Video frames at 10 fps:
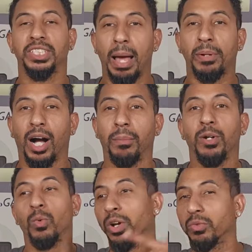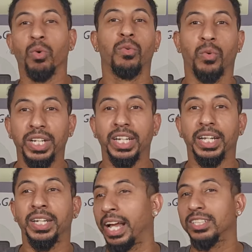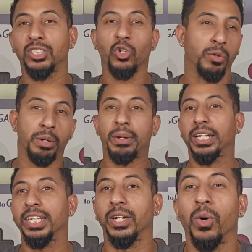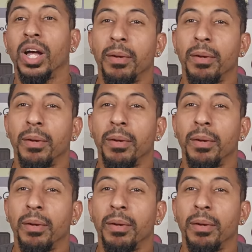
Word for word: Capcom with Wolverine in it and Storm and Magneto